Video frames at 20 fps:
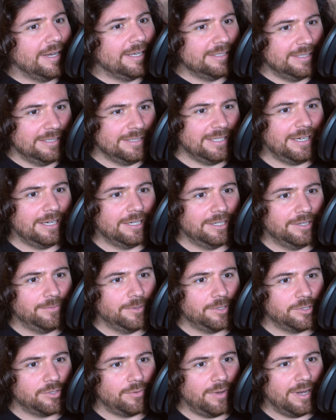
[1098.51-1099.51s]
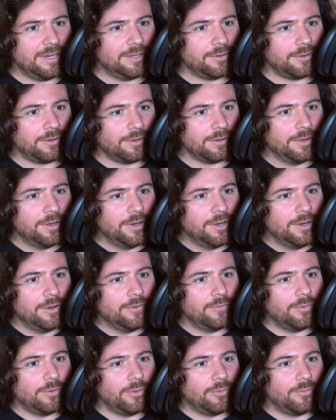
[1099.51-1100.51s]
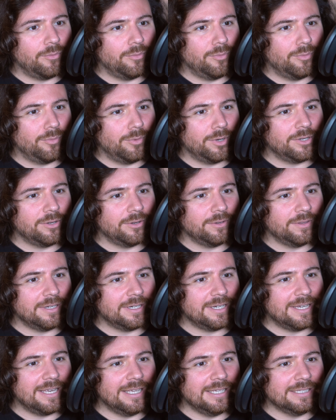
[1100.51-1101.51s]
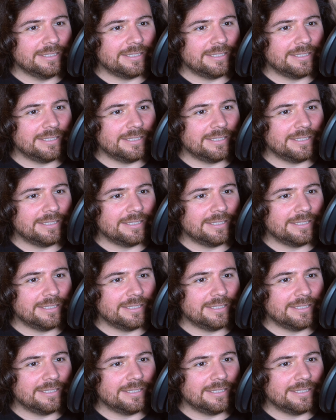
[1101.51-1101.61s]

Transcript: Because it's like a different director for the Return of the Kings.